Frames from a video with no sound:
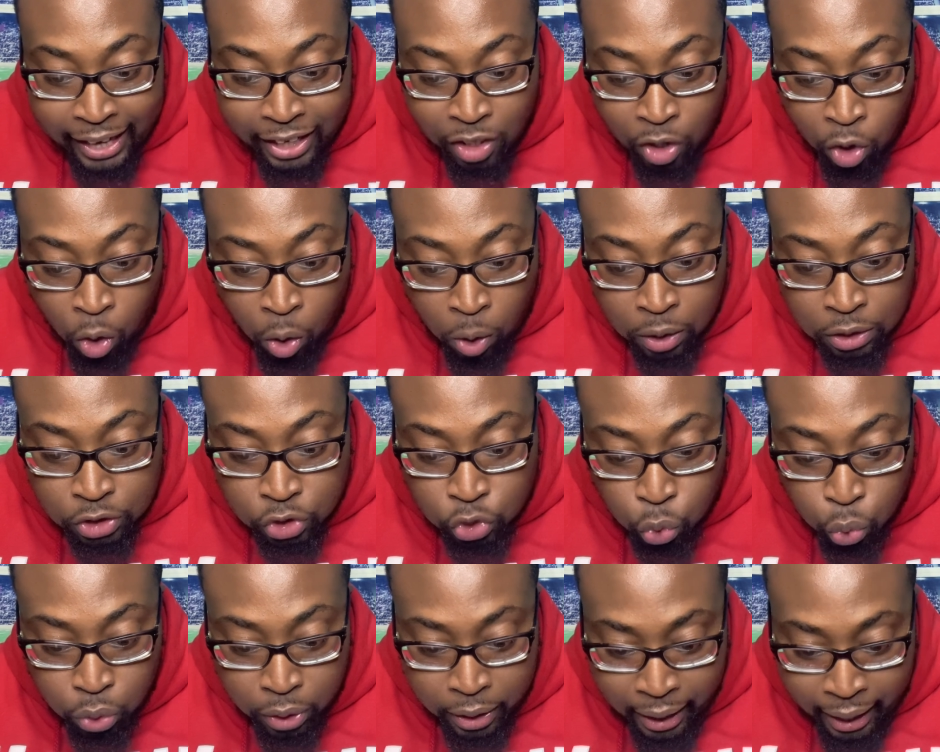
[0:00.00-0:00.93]
yards
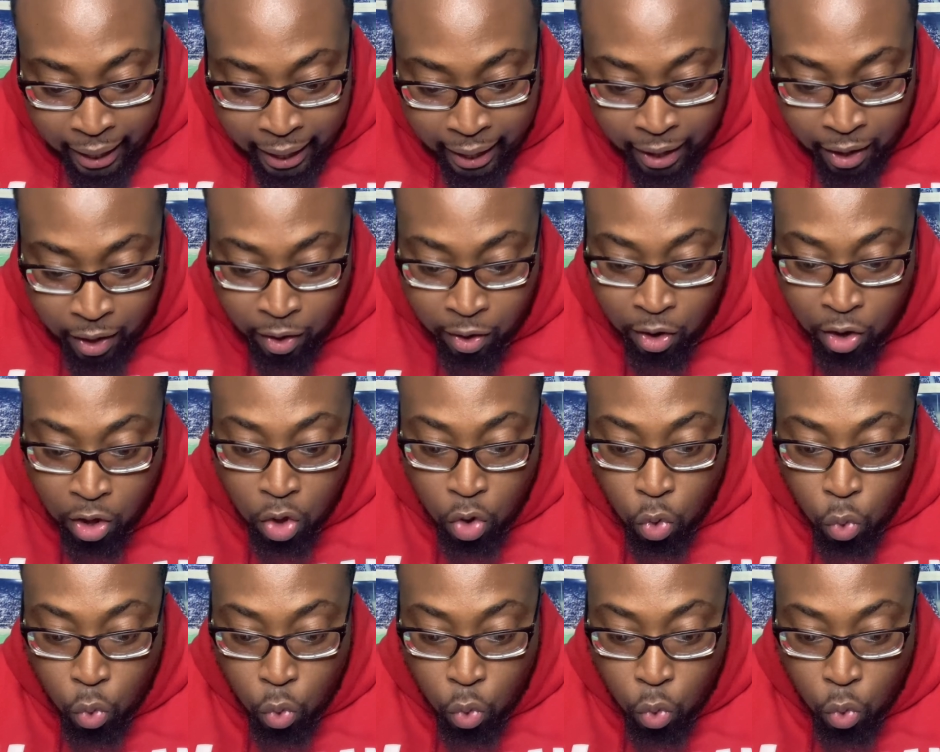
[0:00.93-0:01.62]
through the air.